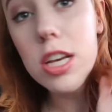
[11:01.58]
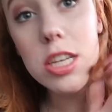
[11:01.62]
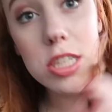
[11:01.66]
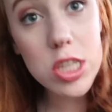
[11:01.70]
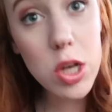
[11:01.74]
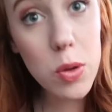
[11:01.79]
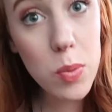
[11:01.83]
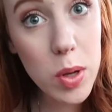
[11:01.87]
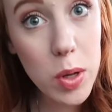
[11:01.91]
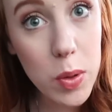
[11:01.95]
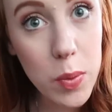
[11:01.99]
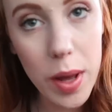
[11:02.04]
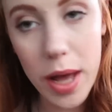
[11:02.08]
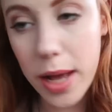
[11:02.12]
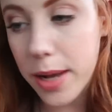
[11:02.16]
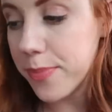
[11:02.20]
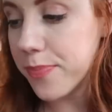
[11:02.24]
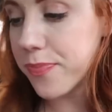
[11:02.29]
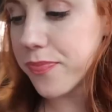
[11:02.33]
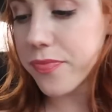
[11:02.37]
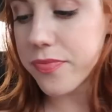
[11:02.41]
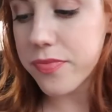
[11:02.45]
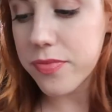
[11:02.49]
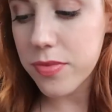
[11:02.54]
so real quick,
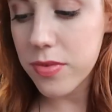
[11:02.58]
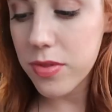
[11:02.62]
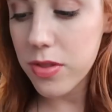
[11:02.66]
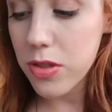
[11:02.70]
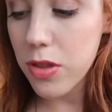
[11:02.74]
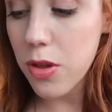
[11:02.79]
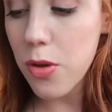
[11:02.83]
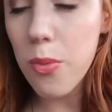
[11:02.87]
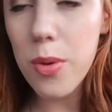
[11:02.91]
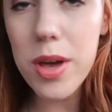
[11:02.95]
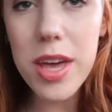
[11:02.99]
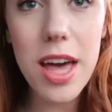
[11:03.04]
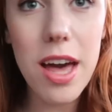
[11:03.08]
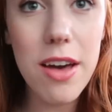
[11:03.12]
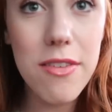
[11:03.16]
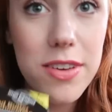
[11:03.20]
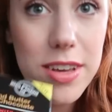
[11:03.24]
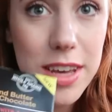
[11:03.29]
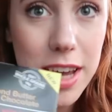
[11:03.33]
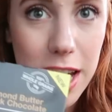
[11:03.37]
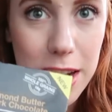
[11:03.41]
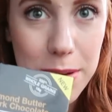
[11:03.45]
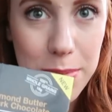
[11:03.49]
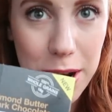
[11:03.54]
we
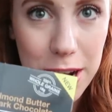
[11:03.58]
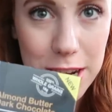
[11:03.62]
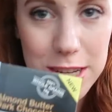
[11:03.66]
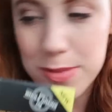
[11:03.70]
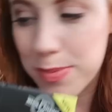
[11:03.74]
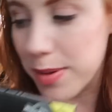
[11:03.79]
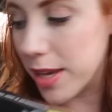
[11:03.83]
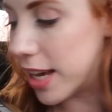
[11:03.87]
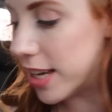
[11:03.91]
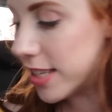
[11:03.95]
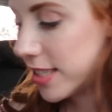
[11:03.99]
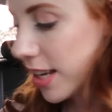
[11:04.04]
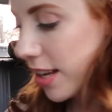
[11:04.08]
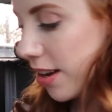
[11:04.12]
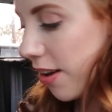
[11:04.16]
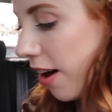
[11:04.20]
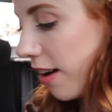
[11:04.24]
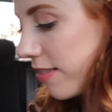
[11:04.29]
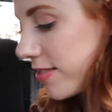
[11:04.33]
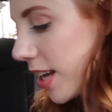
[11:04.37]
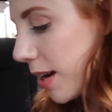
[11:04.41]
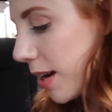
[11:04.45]
have Kind Bars because I don't have